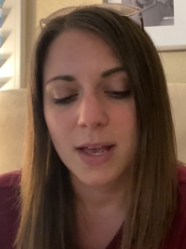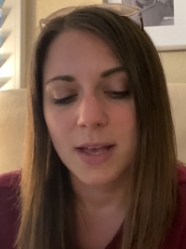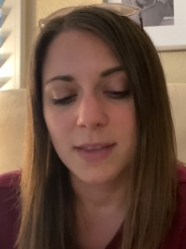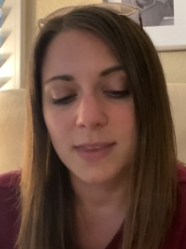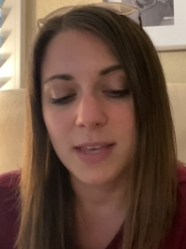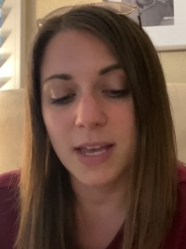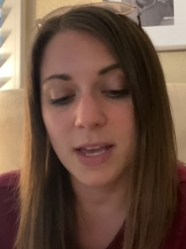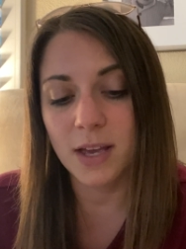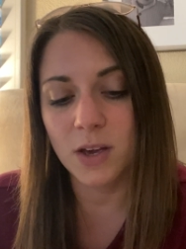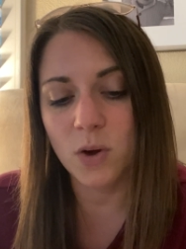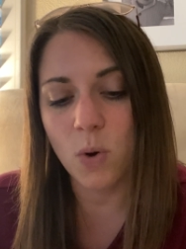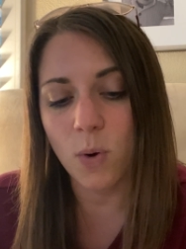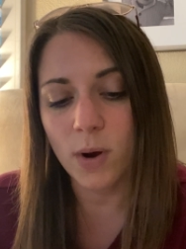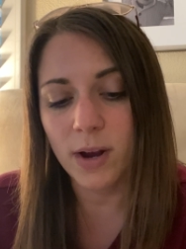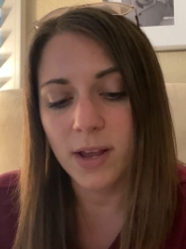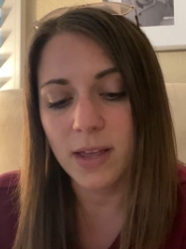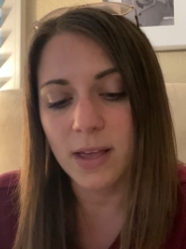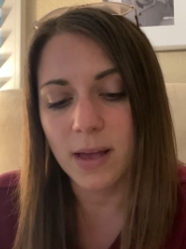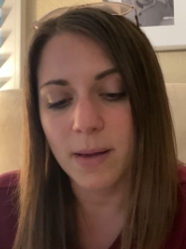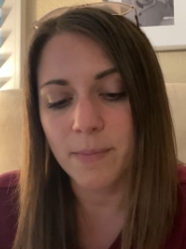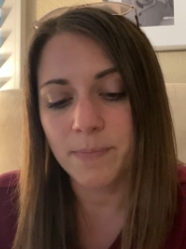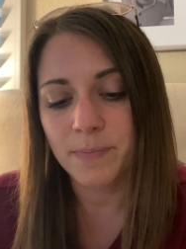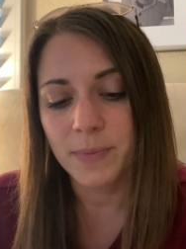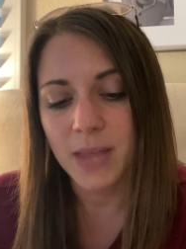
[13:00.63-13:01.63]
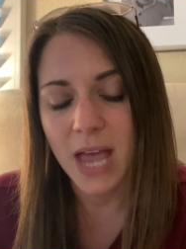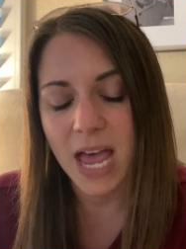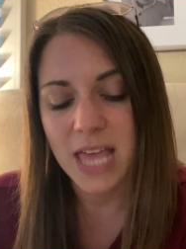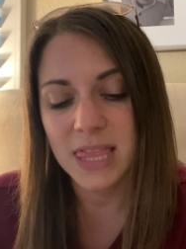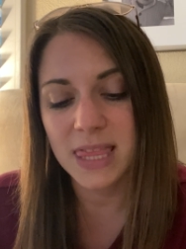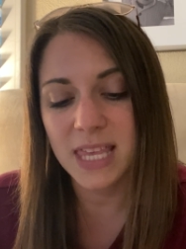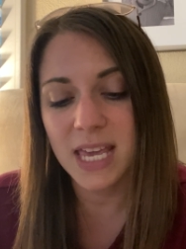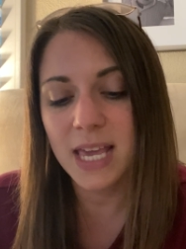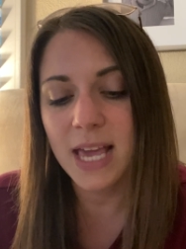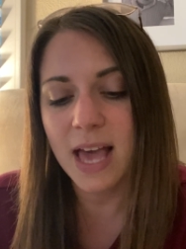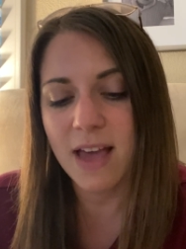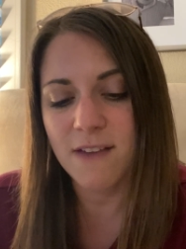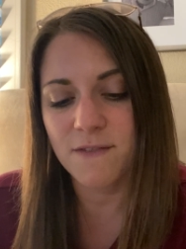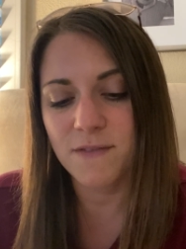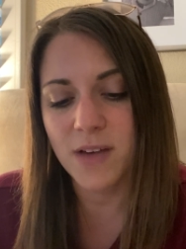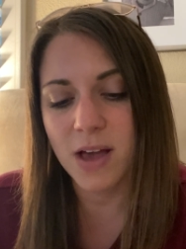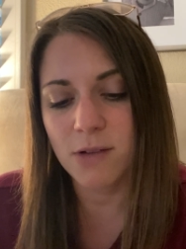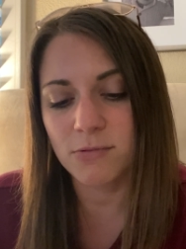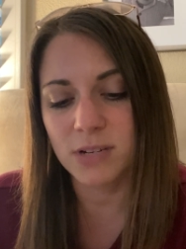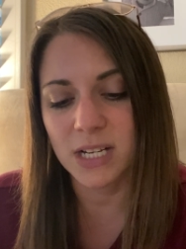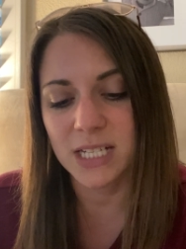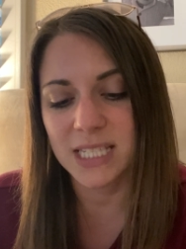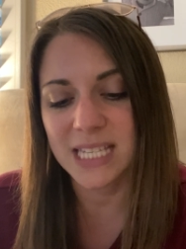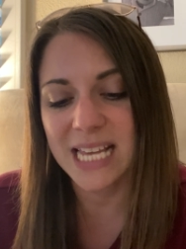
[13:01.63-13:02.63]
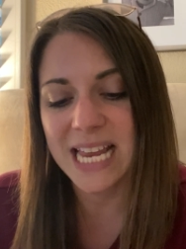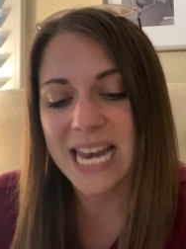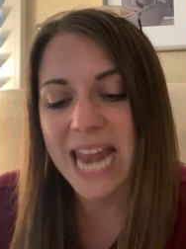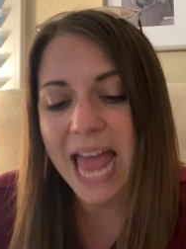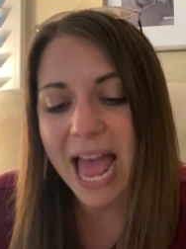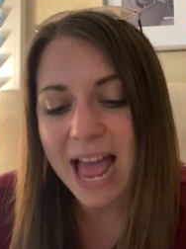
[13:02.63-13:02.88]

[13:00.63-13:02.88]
The Egorium, I think I found us an